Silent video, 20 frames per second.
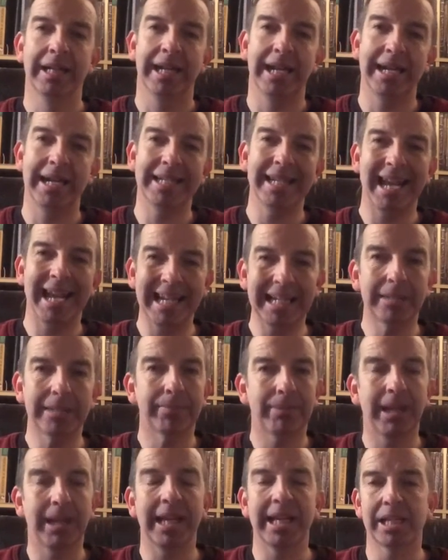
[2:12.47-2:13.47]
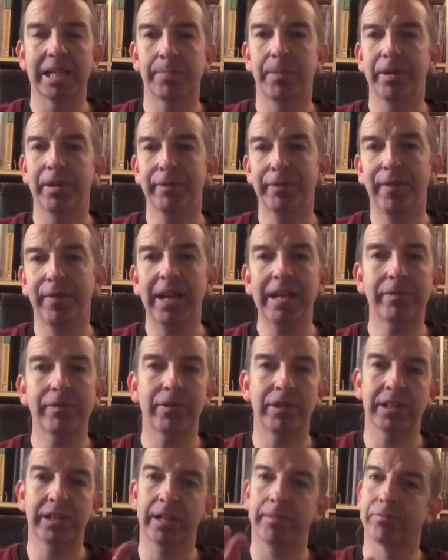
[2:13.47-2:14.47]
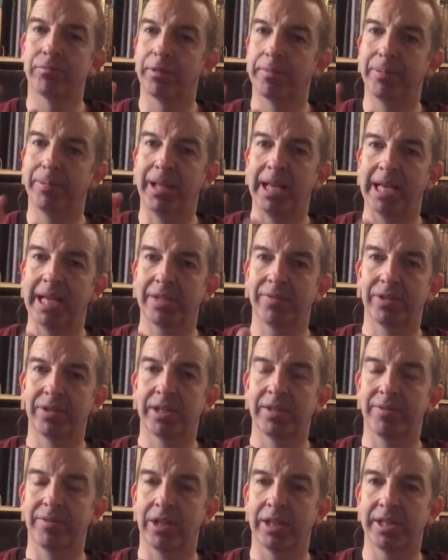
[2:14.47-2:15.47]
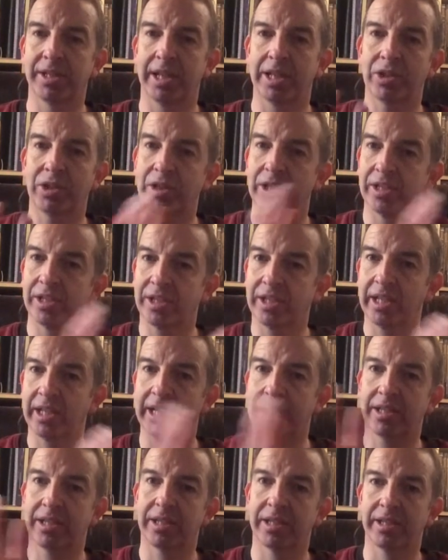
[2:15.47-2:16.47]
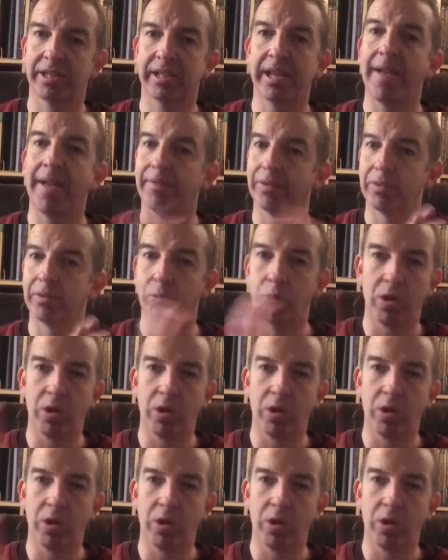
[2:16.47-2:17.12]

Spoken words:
and 8 players. My favourite number of players for Civilization is 6 to 7.